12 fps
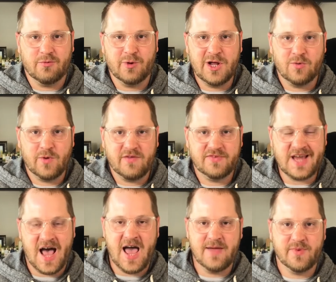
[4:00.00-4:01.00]
a real rough
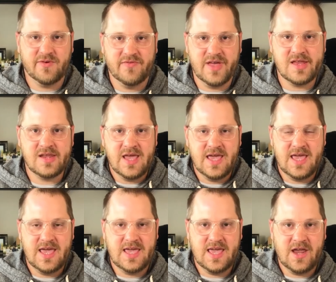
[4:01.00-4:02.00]
time of it
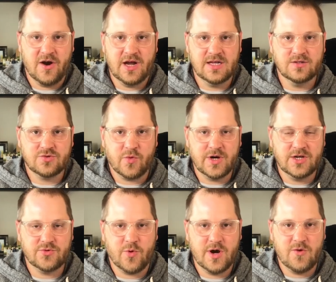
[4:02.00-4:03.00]
here in
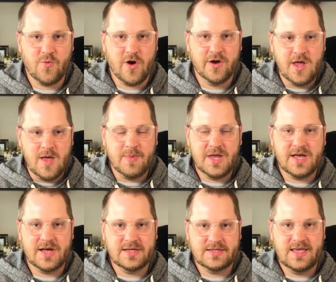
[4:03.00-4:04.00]
2021
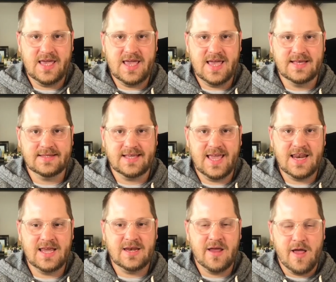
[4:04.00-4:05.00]
because he is
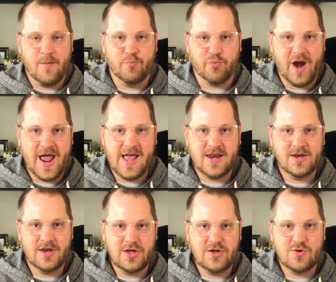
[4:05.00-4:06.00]
getting brand
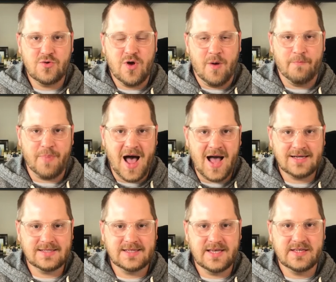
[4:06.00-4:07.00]
new
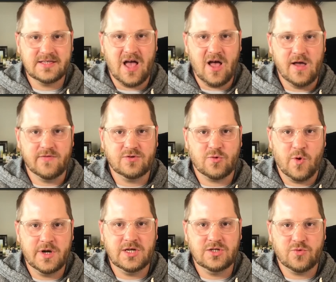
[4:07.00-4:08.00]
boxes of
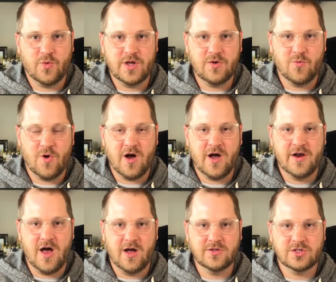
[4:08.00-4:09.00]
2021
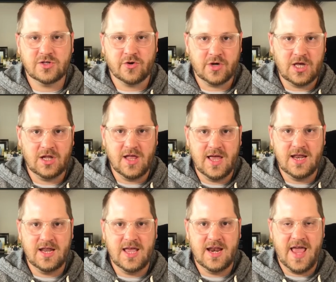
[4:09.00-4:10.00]

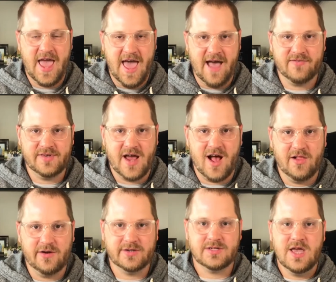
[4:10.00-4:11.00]
uncirculated half
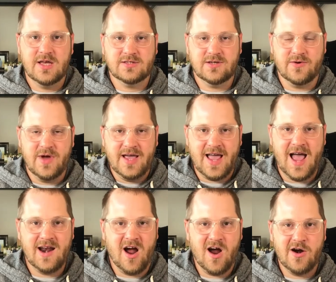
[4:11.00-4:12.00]
dollars. So
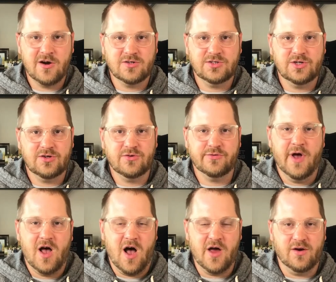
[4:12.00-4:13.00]
kind of hard to
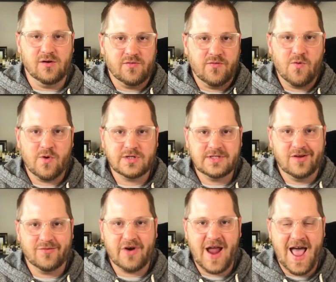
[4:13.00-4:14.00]
hunt for
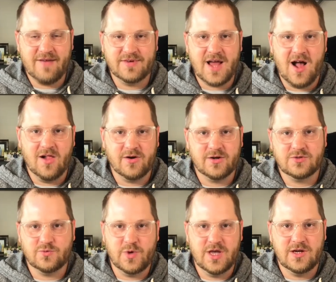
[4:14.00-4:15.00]
silver half
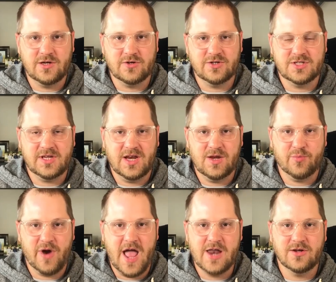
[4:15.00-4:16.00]
dollars when you're just getting
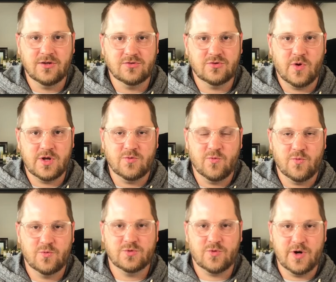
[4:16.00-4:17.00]
brand new
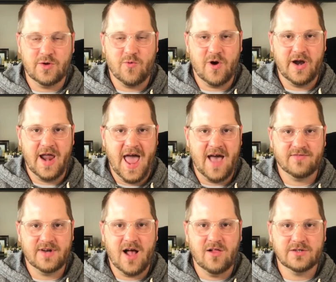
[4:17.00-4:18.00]
2021 half
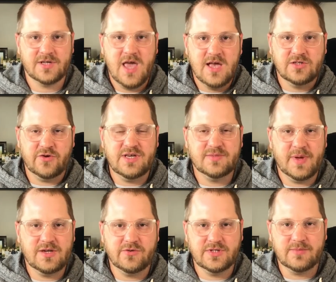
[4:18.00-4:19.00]
dollars. So he's
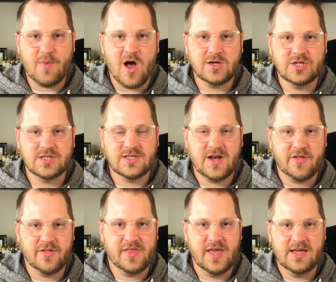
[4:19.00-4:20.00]
been doing some auctions and
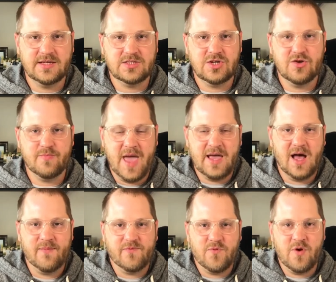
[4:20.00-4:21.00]
other things to make
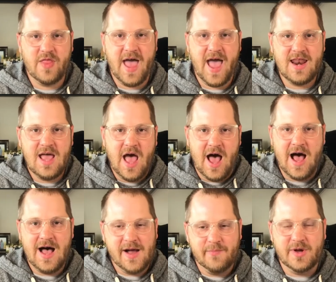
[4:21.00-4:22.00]
up for that.
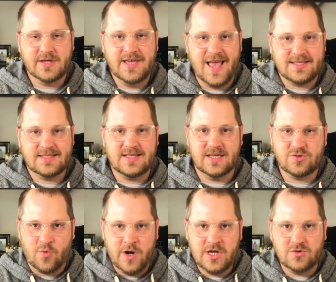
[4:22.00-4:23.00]
But yes, the
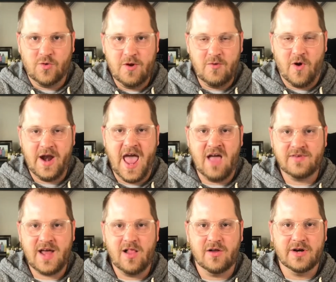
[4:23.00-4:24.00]
2021 half
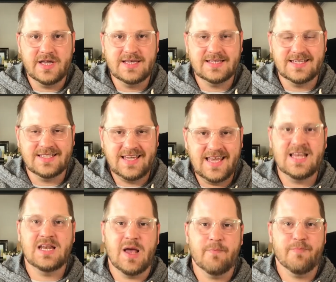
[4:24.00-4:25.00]
dollar is
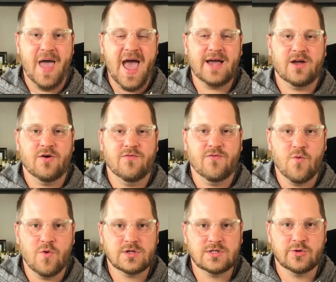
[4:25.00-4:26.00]
indeed back
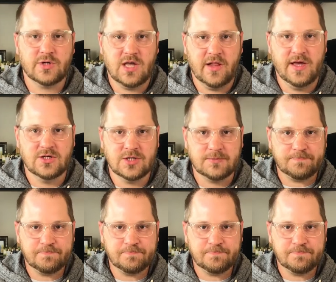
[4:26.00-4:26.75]
for circulation.